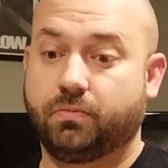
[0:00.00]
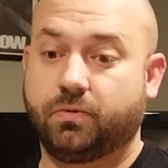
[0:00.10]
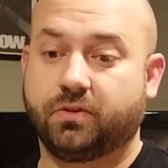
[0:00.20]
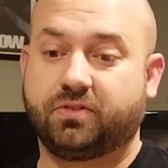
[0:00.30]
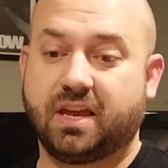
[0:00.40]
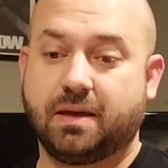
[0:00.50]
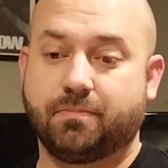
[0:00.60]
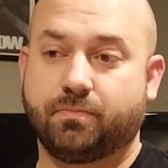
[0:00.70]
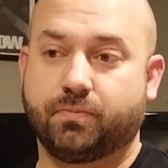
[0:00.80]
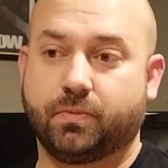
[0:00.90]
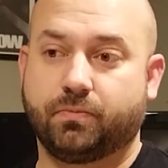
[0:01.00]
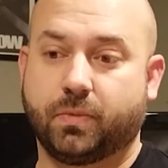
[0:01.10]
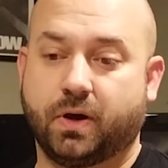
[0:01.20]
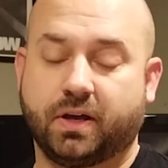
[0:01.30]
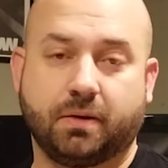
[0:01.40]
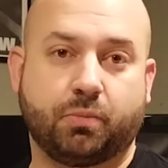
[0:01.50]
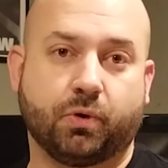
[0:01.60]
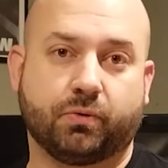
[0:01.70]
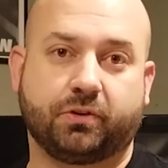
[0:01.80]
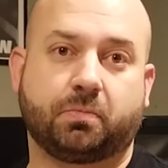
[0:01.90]
the same
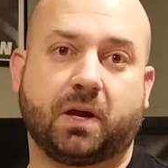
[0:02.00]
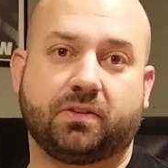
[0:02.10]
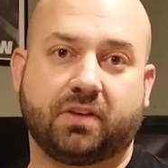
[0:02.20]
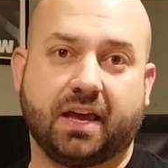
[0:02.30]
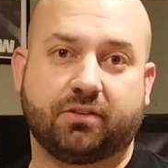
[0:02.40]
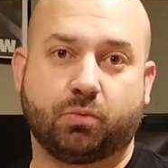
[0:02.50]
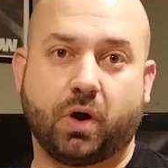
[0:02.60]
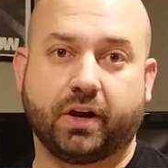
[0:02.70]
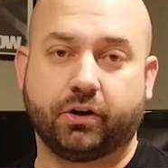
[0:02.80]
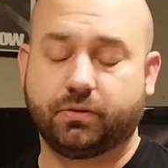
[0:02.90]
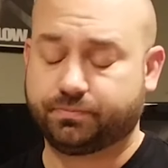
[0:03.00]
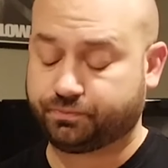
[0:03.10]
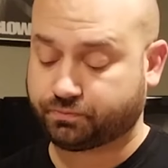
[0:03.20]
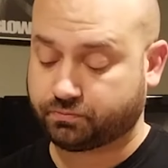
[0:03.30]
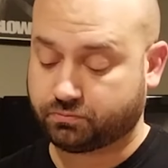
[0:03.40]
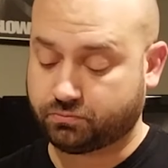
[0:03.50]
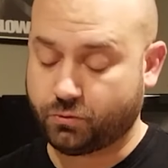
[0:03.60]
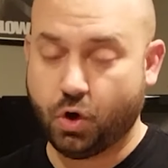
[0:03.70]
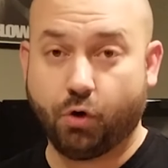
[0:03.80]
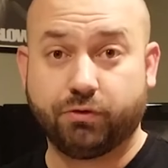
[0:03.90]
input response as wired
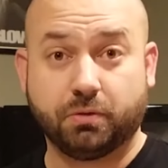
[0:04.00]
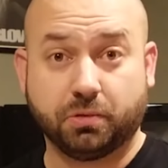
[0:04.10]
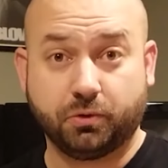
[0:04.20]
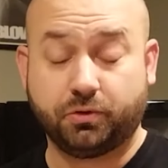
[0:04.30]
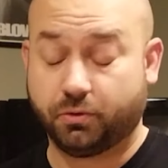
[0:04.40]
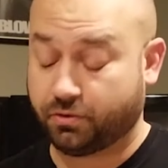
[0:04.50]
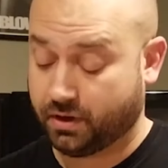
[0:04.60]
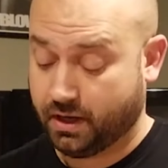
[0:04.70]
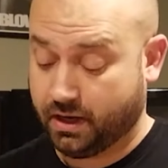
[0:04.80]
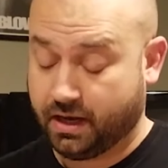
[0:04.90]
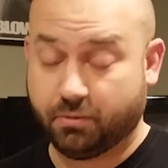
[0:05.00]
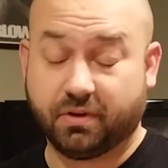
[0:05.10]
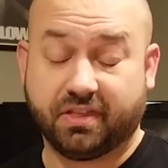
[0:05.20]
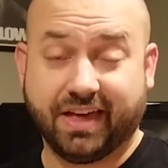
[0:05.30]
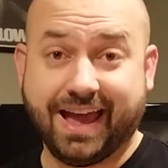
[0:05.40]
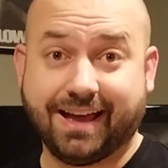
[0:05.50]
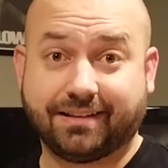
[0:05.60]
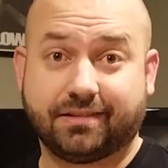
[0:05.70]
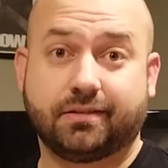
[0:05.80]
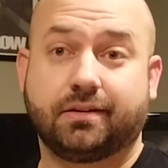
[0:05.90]
over the Bluetooth. And with
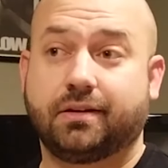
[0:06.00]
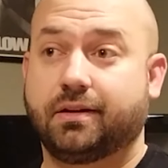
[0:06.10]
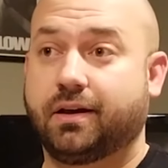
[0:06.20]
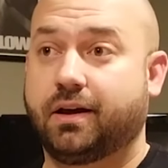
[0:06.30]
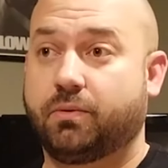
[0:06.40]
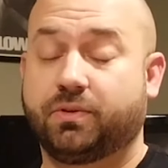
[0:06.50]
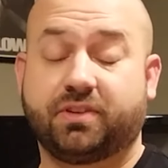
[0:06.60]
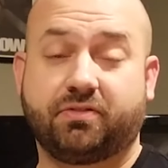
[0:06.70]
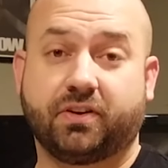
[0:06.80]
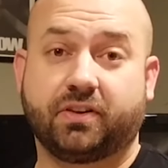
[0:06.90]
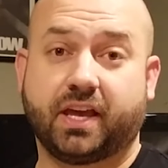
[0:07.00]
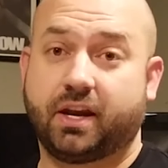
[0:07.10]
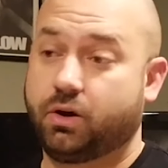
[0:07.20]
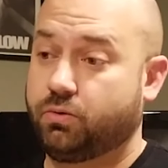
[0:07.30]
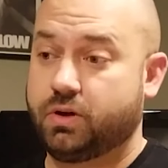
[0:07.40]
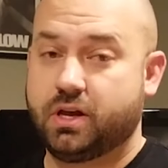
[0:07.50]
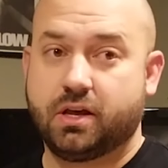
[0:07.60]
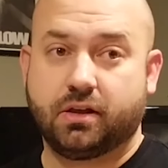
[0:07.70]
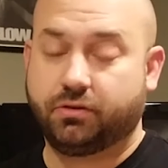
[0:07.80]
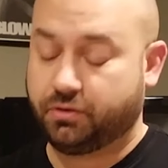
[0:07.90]
that, once I figured that out,
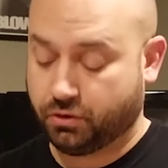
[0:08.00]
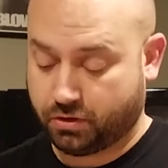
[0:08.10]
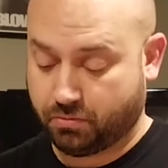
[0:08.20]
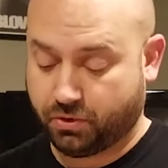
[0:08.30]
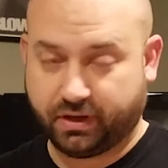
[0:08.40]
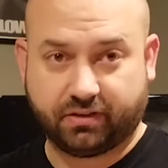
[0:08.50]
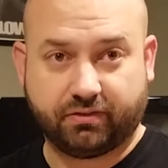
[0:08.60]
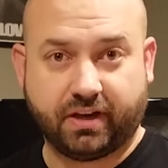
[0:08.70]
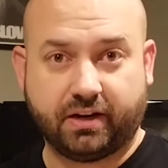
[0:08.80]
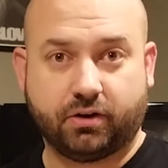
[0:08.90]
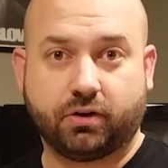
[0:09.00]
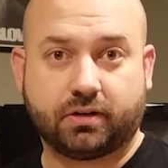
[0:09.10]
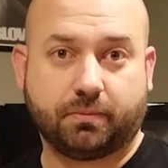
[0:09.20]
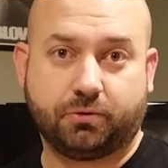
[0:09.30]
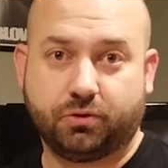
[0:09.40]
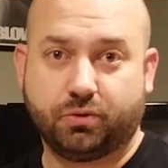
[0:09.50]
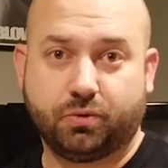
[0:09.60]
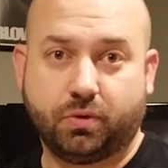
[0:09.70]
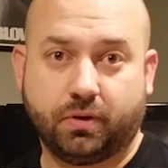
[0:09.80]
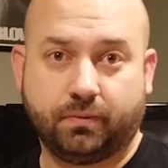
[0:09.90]
zero complaints. I've had it hooked up
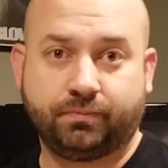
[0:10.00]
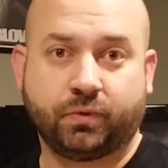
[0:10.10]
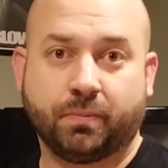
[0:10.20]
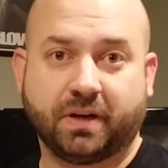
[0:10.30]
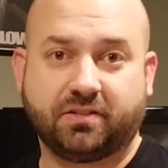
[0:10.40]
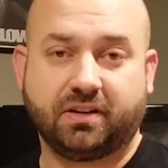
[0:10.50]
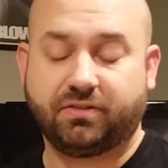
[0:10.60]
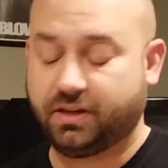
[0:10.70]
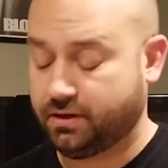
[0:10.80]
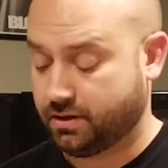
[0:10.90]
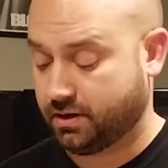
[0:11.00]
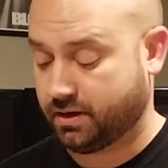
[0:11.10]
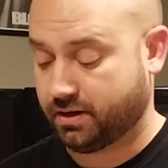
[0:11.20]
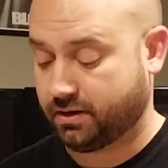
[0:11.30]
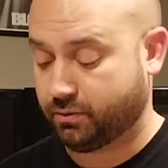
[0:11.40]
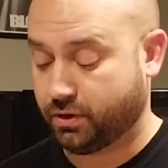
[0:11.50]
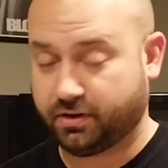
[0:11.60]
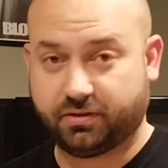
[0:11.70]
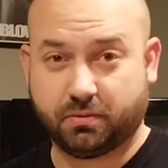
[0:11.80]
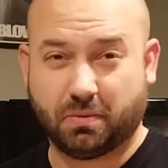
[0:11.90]
to my TV where
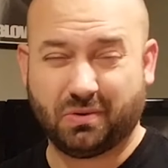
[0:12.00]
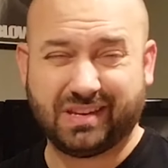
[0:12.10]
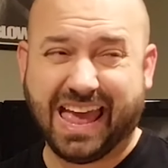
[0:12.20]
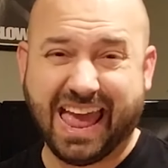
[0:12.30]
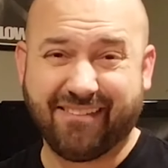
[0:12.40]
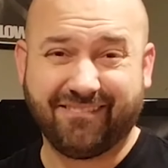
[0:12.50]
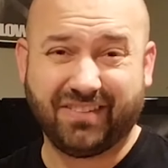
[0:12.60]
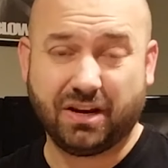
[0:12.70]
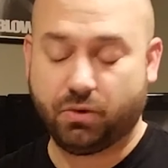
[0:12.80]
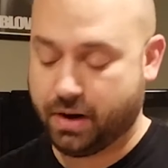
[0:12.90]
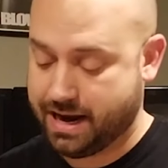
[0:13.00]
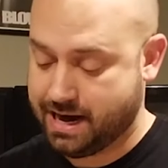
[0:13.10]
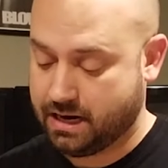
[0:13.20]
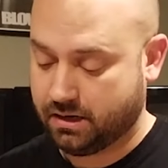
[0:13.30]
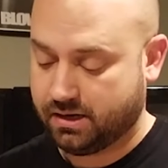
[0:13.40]
I sit about 10 feet away.